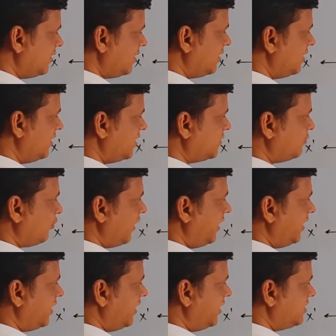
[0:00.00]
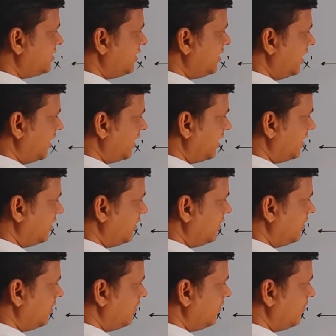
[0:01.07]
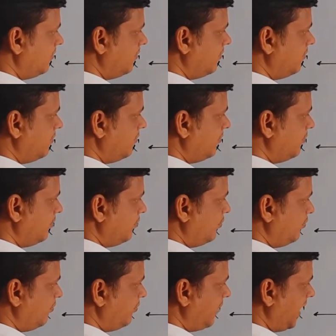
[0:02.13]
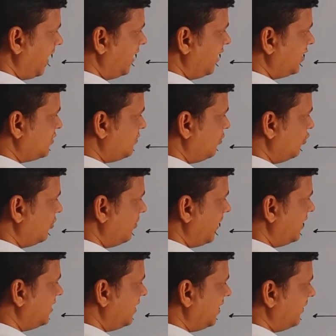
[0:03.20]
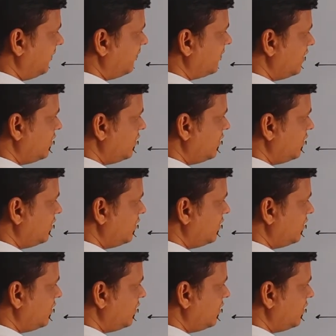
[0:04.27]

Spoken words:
this point is here minus 4 by 3.